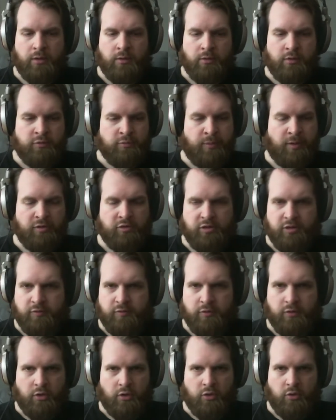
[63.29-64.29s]
especially if
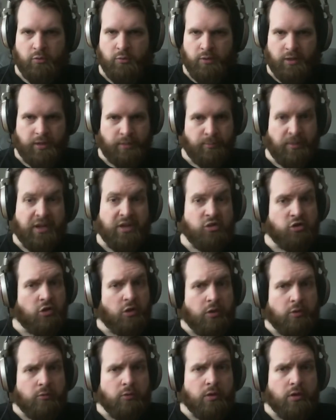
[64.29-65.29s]
go by
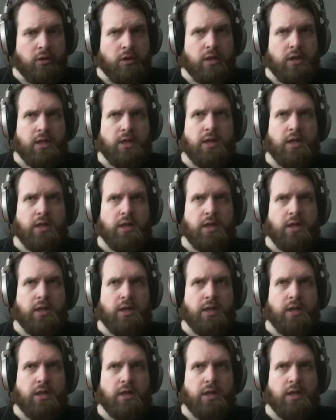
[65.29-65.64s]
genre,